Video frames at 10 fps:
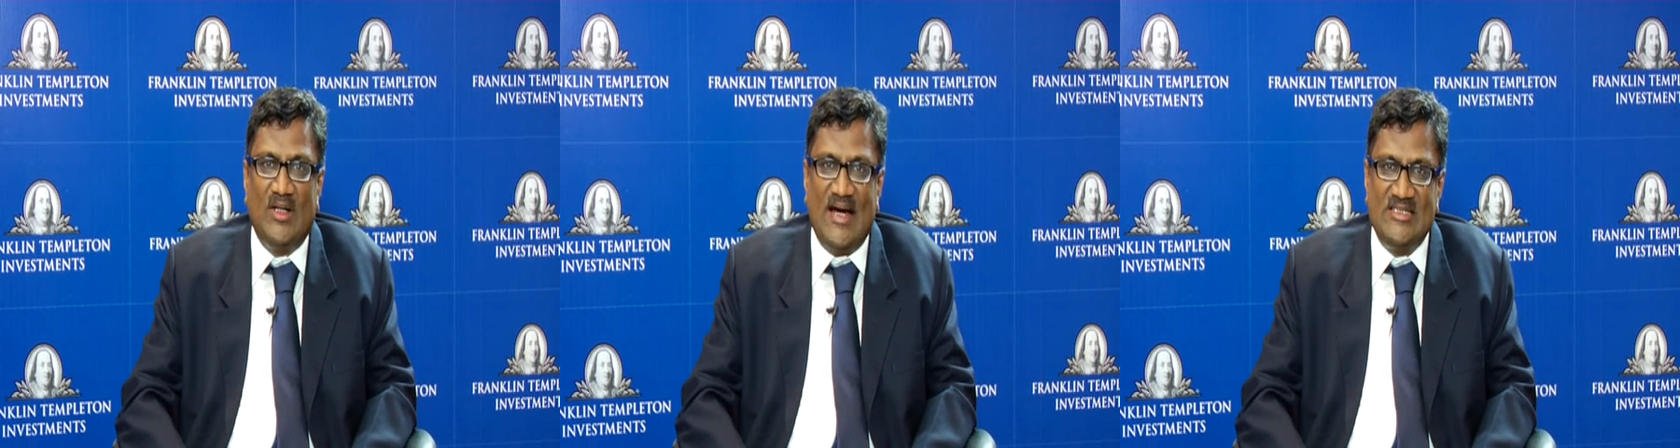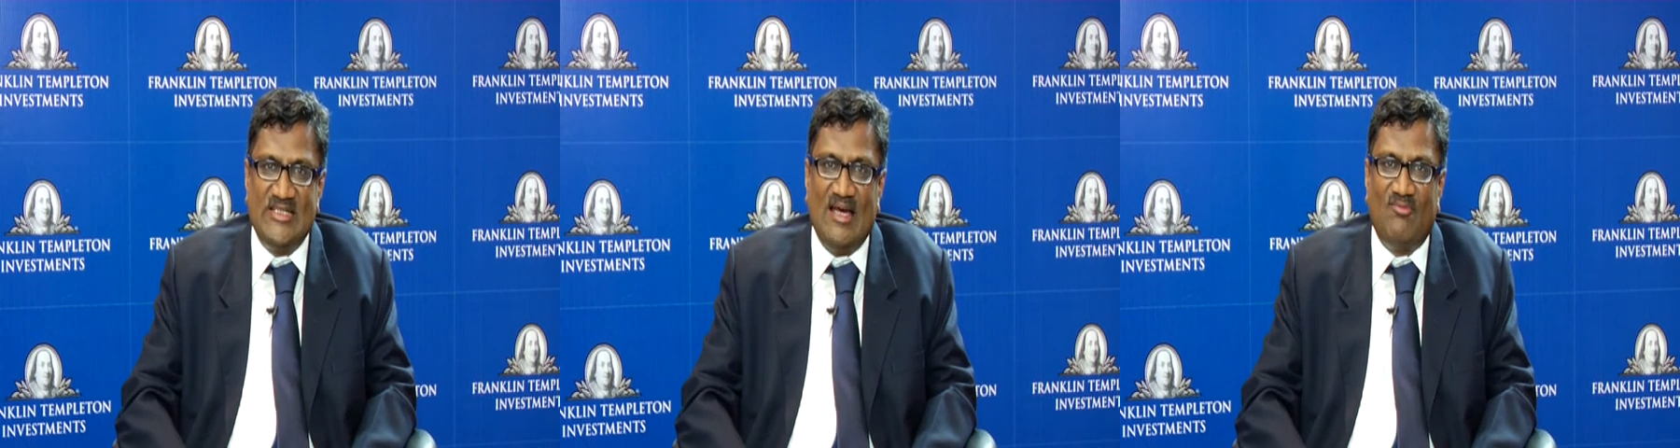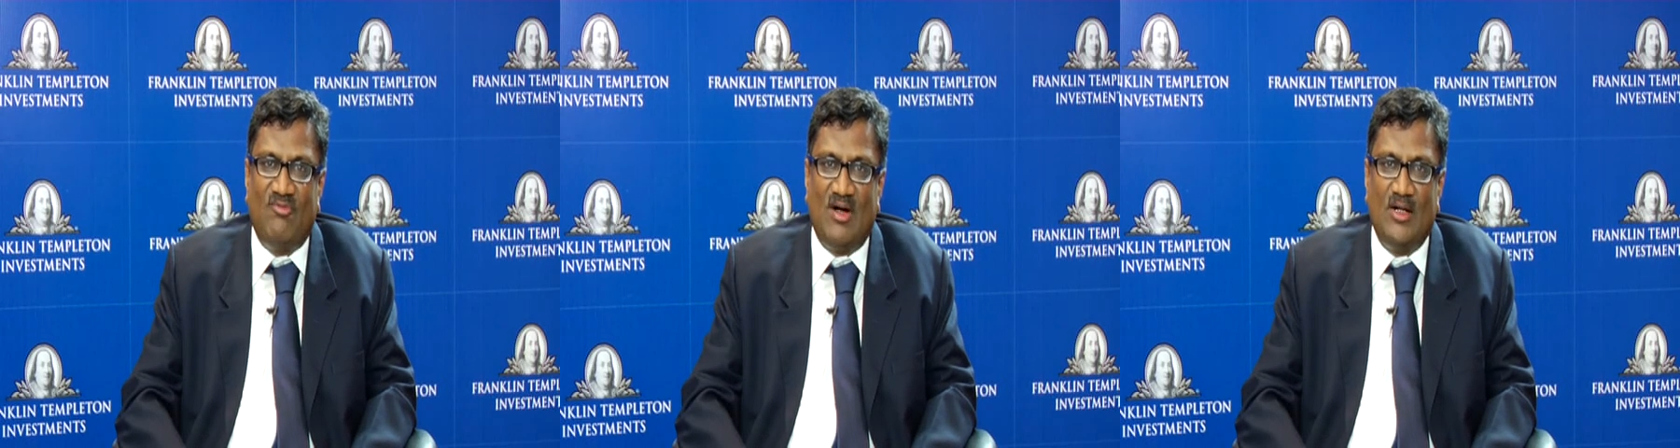a large
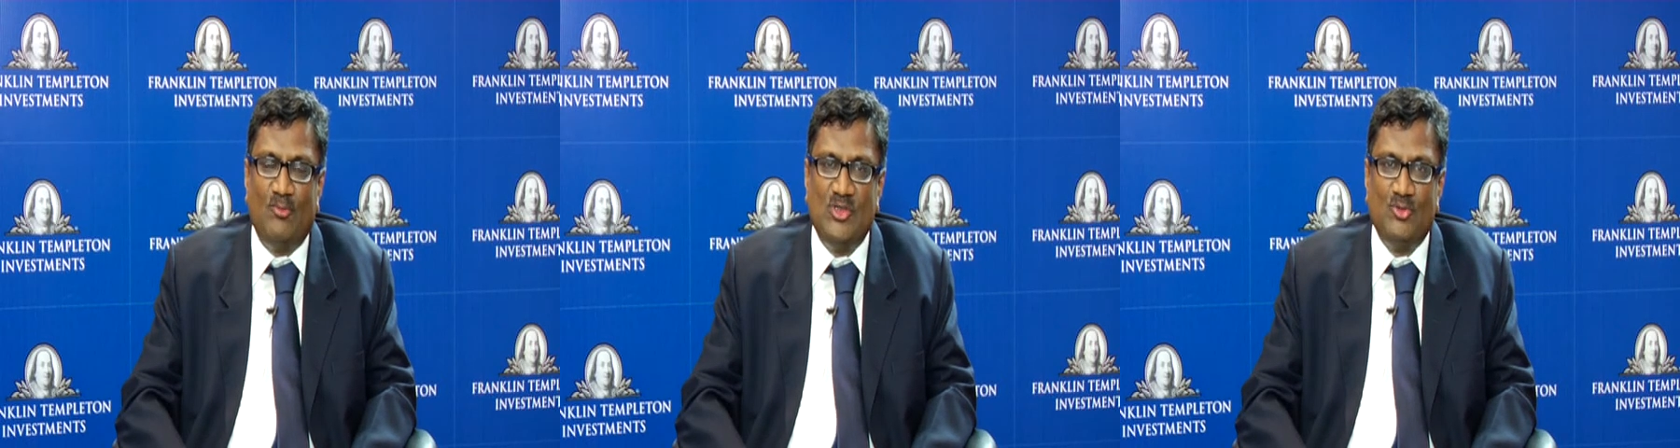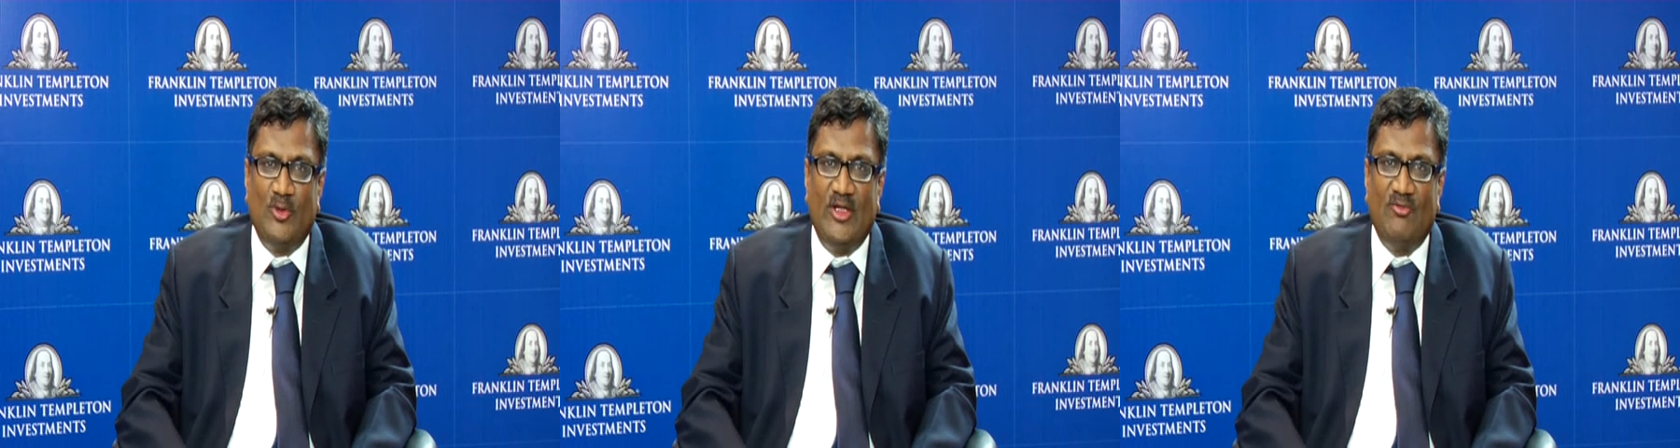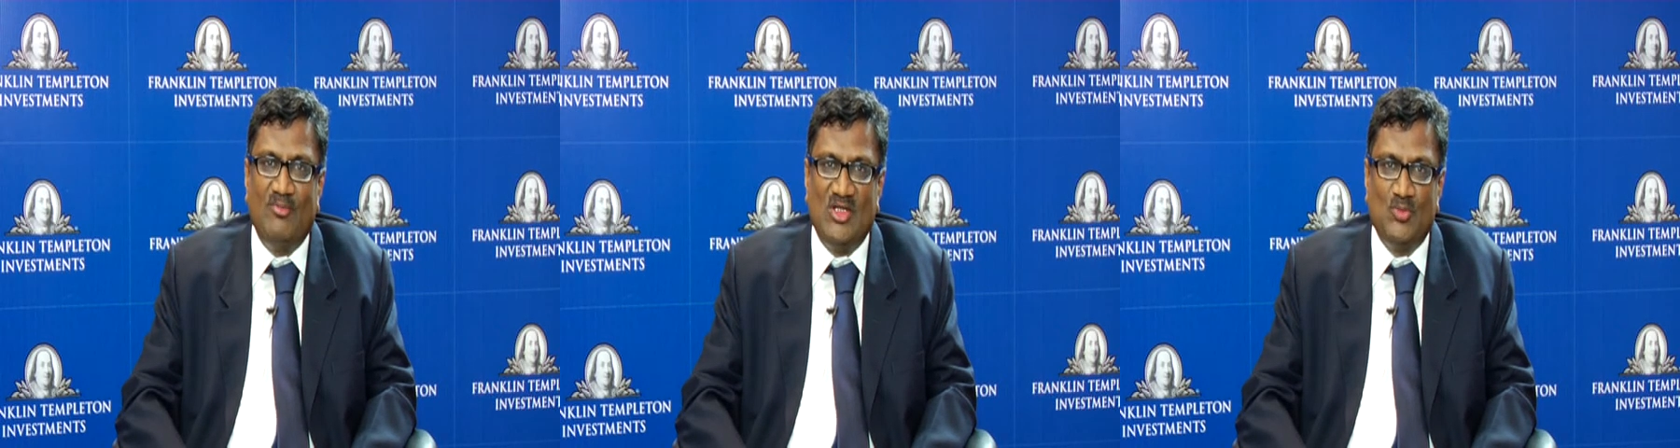cap fund which would
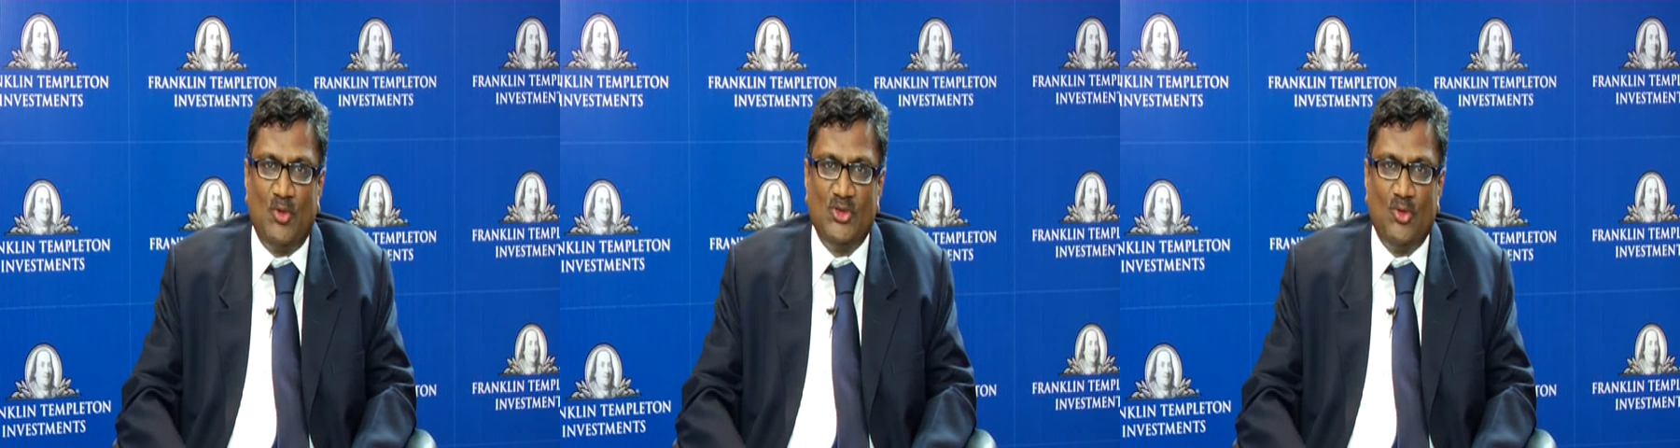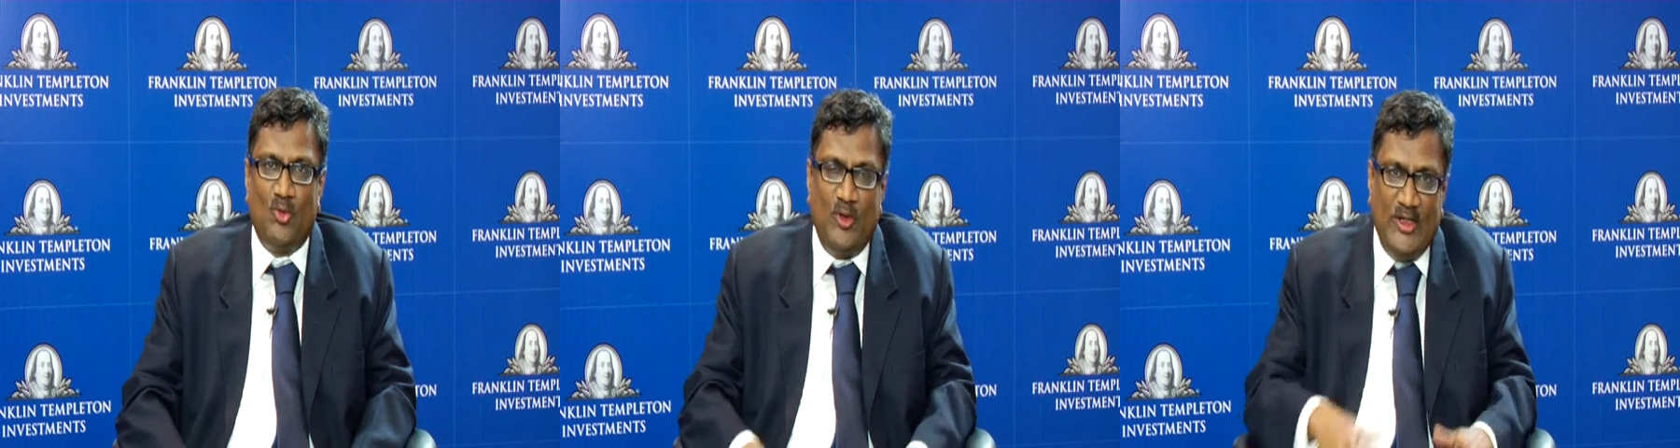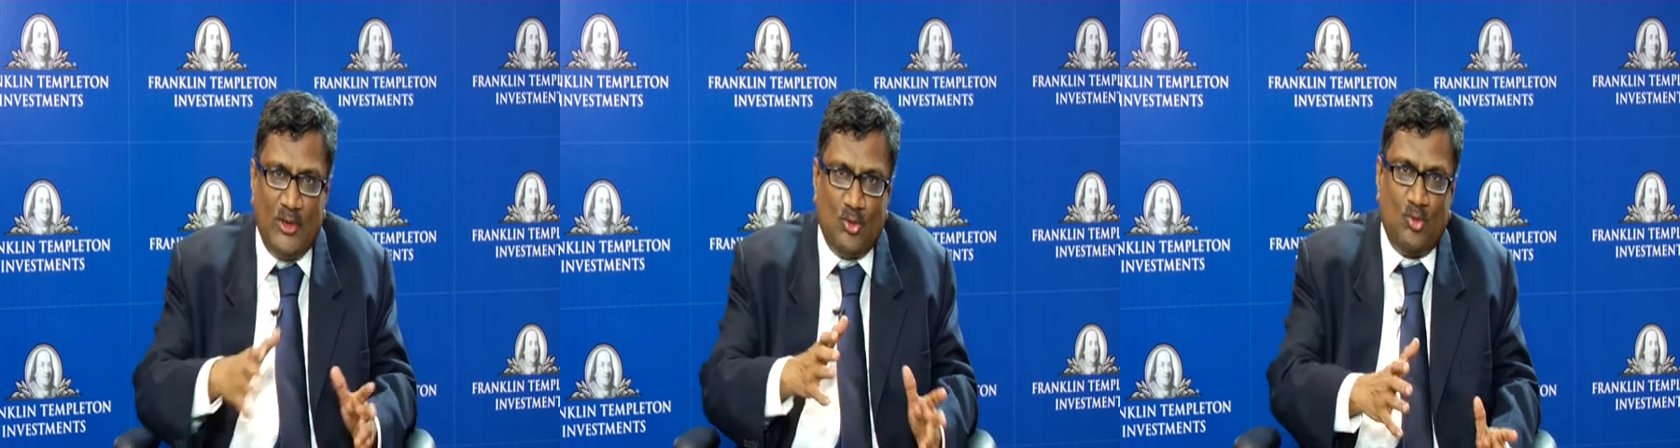give him exposure
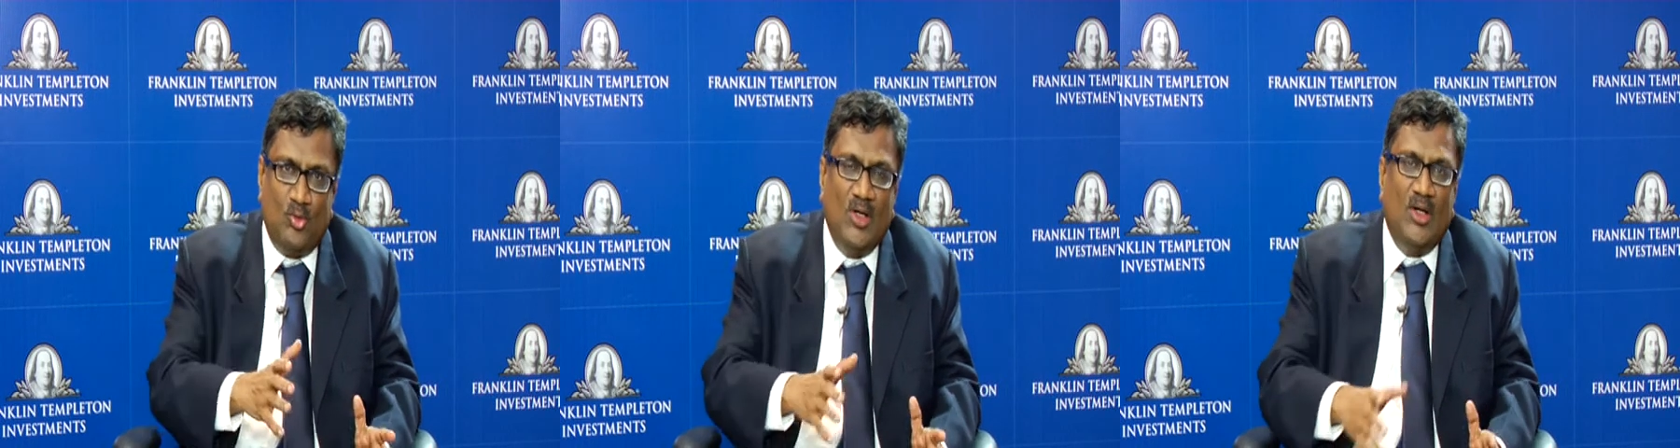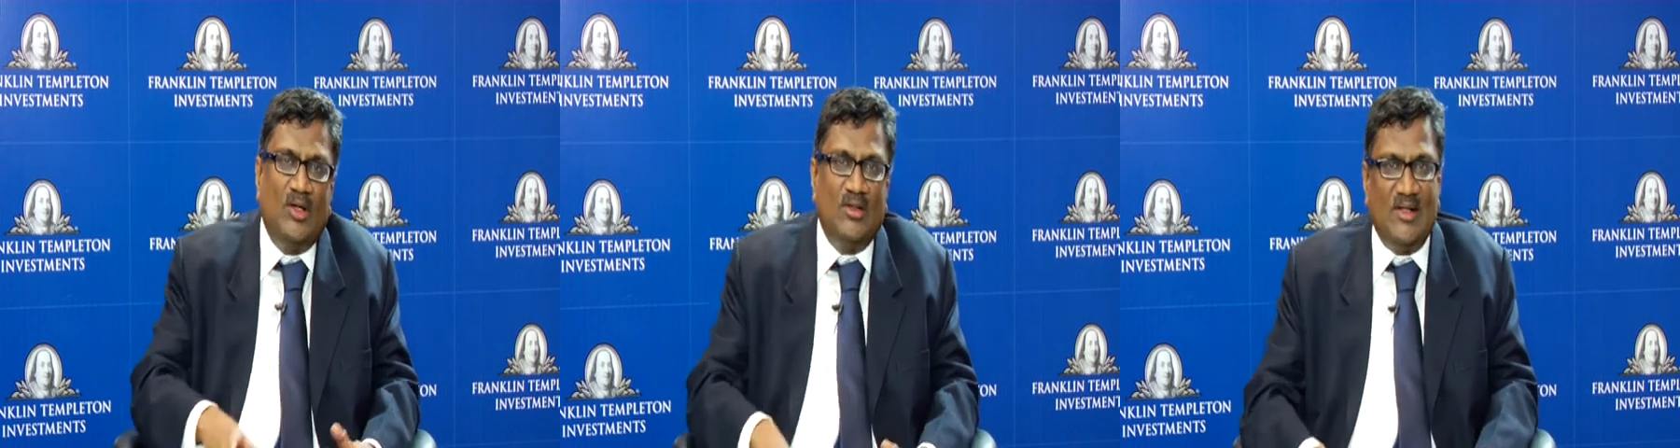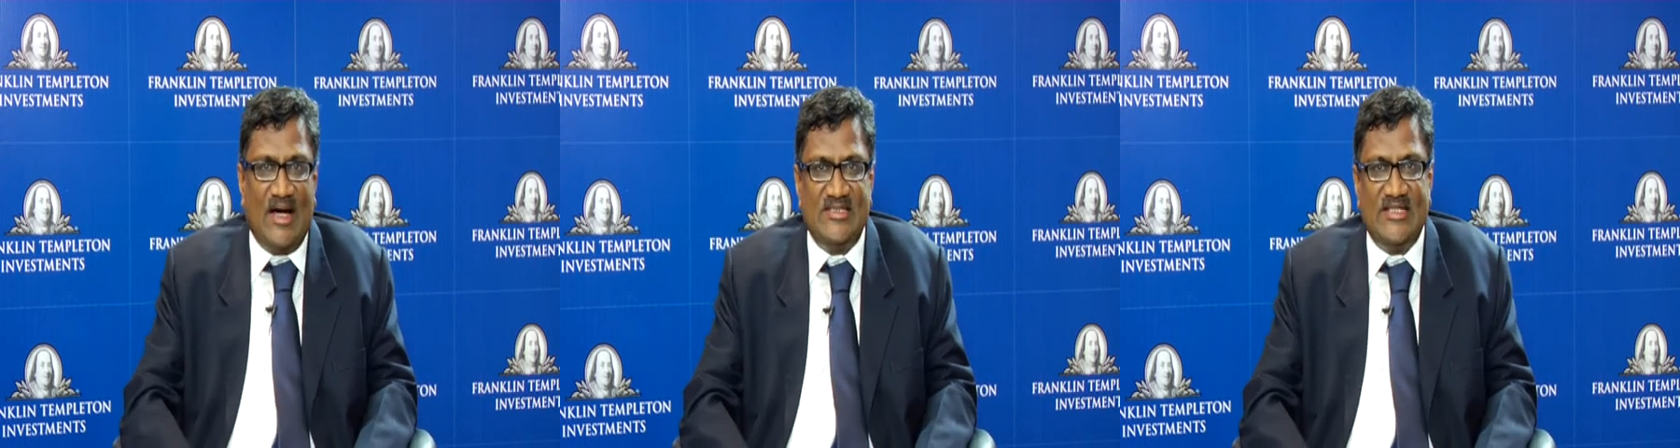only to
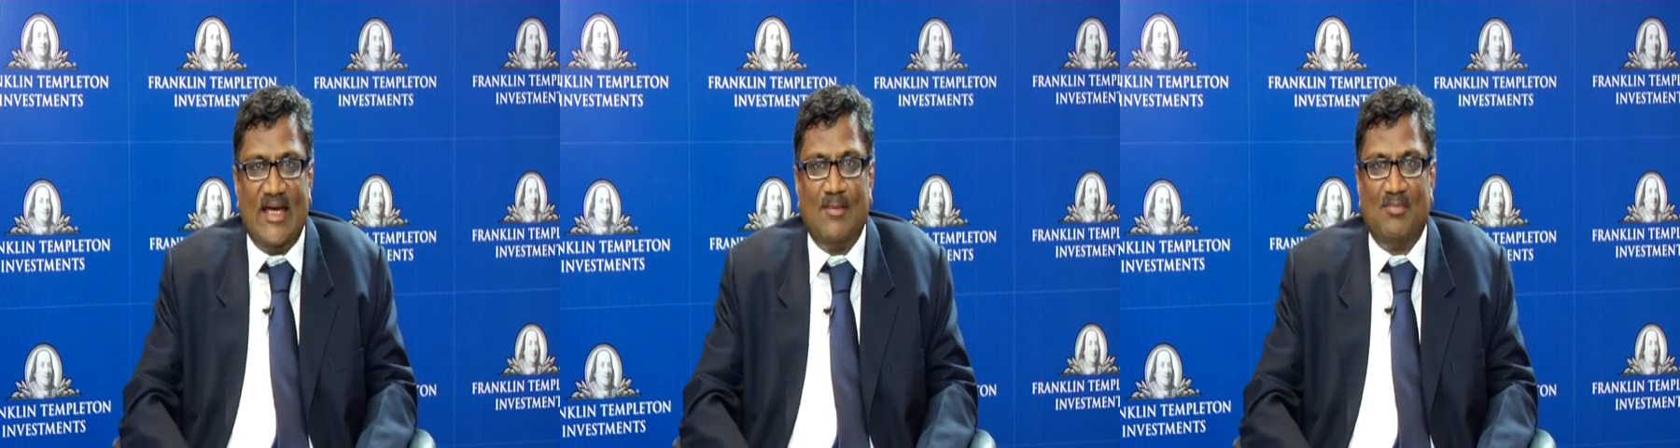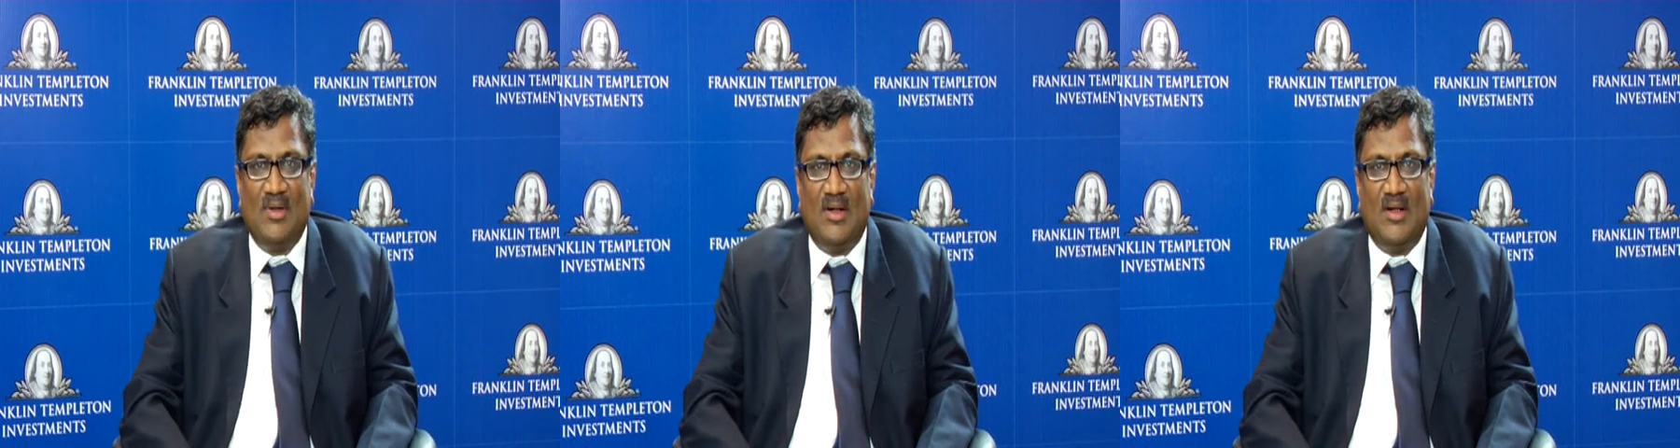the large cap